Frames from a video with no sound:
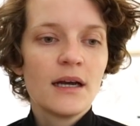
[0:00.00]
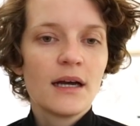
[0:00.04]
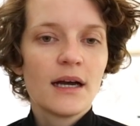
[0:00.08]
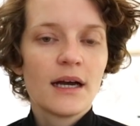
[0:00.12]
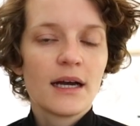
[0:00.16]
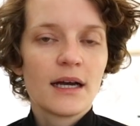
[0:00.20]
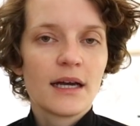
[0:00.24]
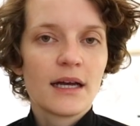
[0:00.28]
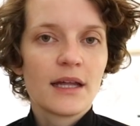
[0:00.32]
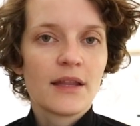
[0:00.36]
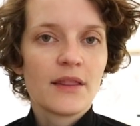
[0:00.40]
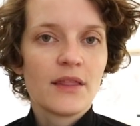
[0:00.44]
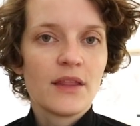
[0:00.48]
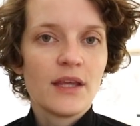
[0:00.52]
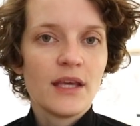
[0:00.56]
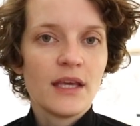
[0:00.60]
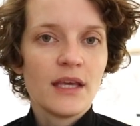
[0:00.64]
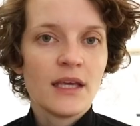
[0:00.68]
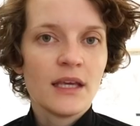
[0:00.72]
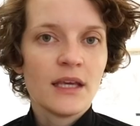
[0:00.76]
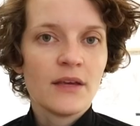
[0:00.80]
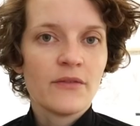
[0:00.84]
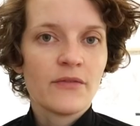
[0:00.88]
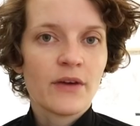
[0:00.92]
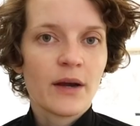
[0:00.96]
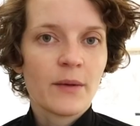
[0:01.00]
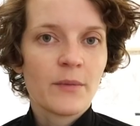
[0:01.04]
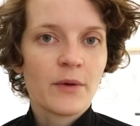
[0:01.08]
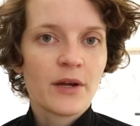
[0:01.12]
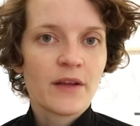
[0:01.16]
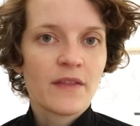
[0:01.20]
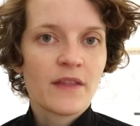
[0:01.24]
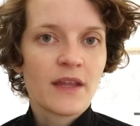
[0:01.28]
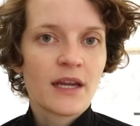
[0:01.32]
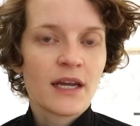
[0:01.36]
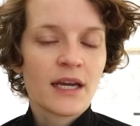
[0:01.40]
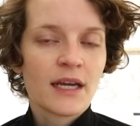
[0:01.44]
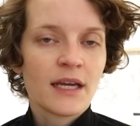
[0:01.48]
The fabric
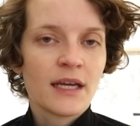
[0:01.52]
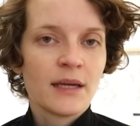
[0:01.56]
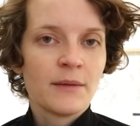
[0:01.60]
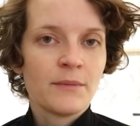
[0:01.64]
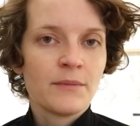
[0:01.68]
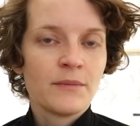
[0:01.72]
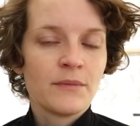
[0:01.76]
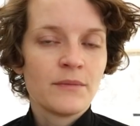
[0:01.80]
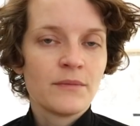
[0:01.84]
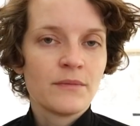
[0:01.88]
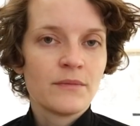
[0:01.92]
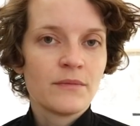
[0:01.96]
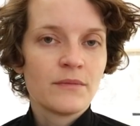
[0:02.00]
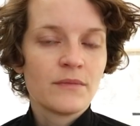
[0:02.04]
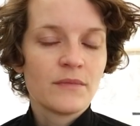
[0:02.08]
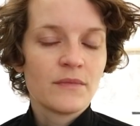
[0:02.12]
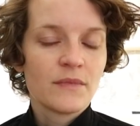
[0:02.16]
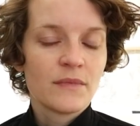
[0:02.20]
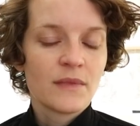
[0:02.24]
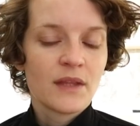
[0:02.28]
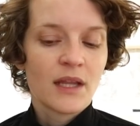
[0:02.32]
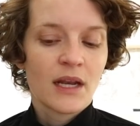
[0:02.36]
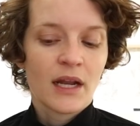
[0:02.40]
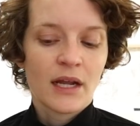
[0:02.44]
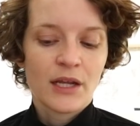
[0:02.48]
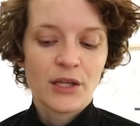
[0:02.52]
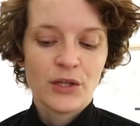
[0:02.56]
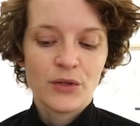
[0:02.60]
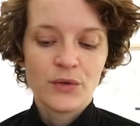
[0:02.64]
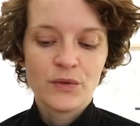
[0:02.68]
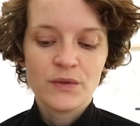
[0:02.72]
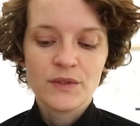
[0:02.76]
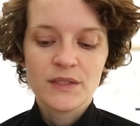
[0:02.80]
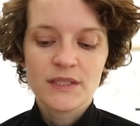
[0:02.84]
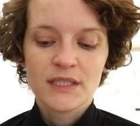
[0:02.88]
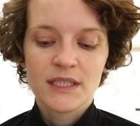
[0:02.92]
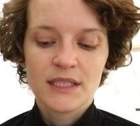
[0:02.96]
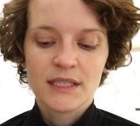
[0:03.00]
that I
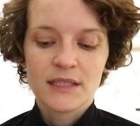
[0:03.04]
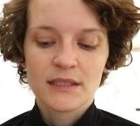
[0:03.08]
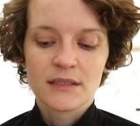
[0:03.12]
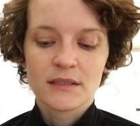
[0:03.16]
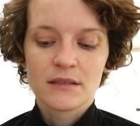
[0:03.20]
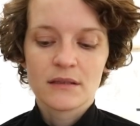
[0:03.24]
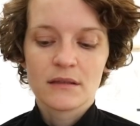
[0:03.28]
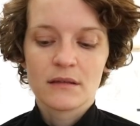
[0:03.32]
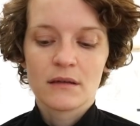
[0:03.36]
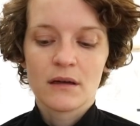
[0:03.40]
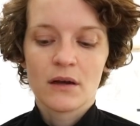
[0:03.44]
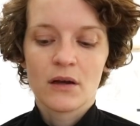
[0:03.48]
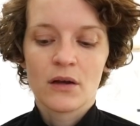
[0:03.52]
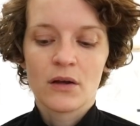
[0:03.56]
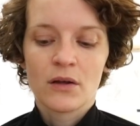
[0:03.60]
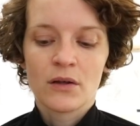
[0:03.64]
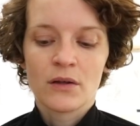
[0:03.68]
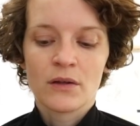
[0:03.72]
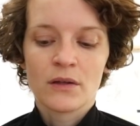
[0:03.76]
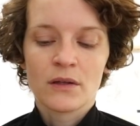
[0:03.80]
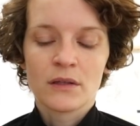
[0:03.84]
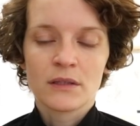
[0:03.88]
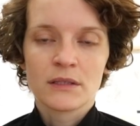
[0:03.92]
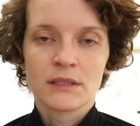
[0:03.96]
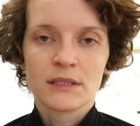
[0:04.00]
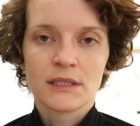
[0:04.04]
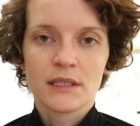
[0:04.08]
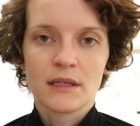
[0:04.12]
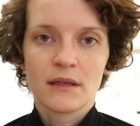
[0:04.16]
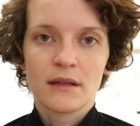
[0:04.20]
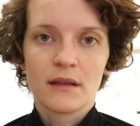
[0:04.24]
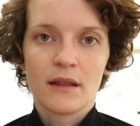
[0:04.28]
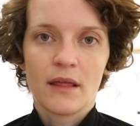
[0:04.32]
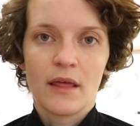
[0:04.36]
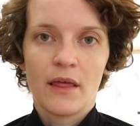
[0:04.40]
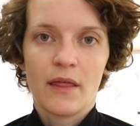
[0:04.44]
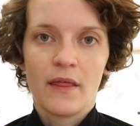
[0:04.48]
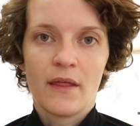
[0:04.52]
used is called
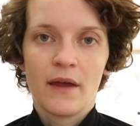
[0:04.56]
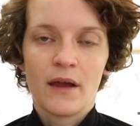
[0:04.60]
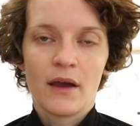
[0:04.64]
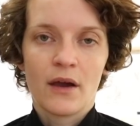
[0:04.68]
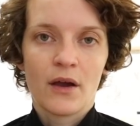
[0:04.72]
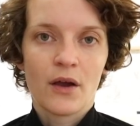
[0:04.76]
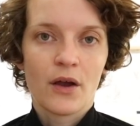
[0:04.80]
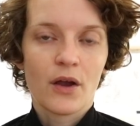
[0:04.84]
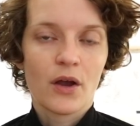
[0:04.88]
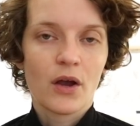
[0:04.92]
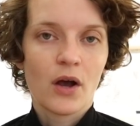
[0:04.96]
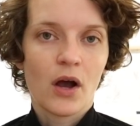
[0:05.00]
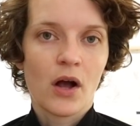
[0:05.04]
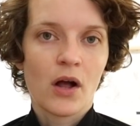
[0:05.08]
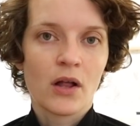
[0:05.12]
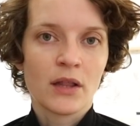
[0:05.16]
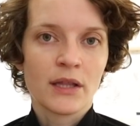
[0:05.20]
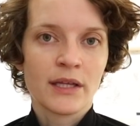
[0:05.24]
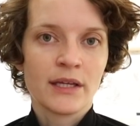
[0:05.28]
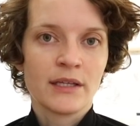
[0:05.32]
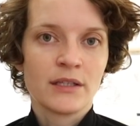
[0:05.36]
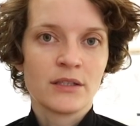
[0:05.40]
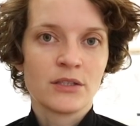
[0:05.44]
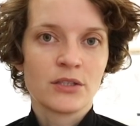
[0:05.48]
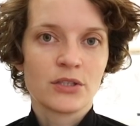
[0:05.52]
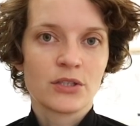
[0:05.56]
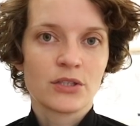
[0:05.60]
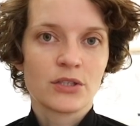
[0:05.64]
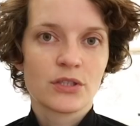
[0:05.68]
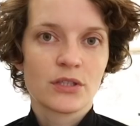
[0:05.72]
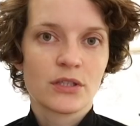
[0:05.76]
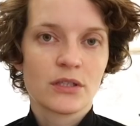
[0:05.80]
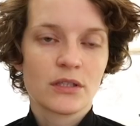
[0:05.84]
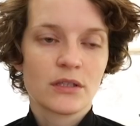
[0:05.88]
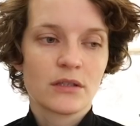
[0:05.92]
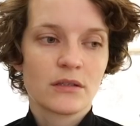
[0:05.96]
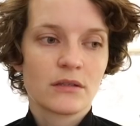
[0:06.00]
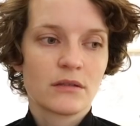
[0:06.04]
their college,
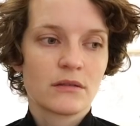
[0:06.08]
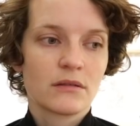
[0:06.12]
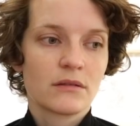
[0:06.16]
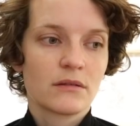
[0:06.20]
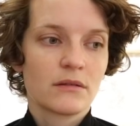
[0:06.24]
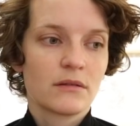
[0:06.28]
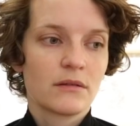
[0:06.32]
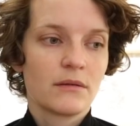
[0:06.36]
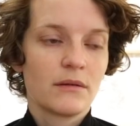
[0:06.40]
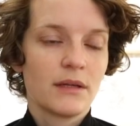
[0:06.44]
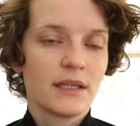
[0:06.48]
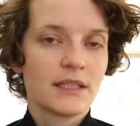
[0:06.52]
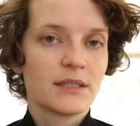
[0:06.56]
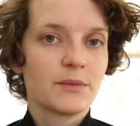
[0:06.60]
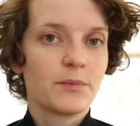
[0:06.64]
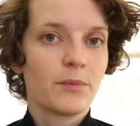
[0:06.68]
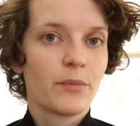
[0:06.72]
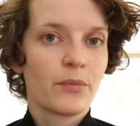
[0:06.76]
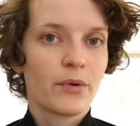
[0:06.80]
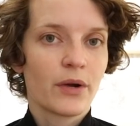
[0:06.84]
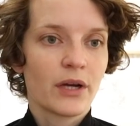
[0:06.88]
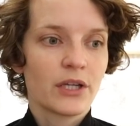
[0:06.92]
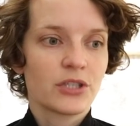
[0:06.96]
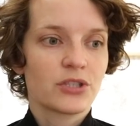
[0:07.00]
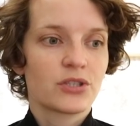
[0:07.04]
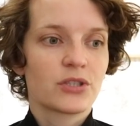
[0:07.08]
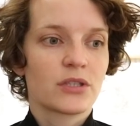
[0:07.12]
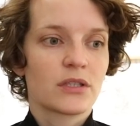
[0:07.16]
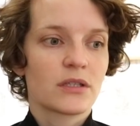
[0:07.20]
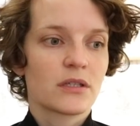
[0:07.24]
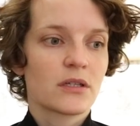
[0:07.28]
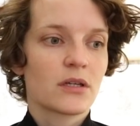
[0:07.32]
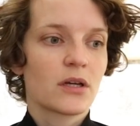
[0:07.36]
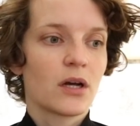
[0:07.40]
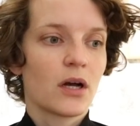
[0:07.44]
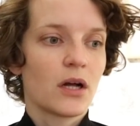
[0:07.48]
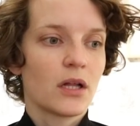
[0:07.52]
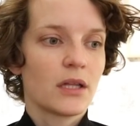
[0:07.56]
it's brushed
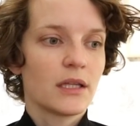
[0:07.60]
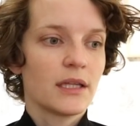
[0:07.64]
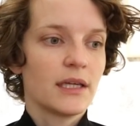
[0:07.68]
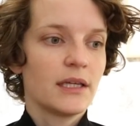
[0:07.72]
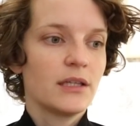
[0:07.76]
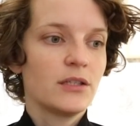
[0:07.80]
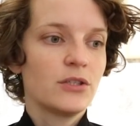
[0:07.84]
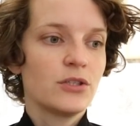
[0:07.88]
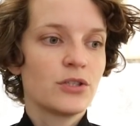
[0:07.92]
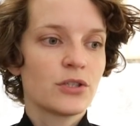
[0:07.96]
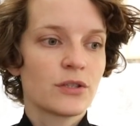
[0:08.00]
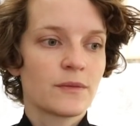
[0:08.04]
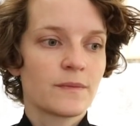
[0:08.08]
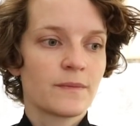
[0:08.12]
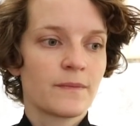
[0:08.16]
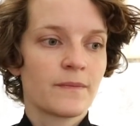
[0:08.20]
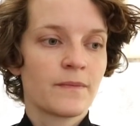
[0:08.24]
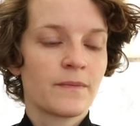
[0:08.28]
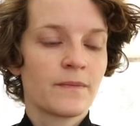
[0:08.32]
college.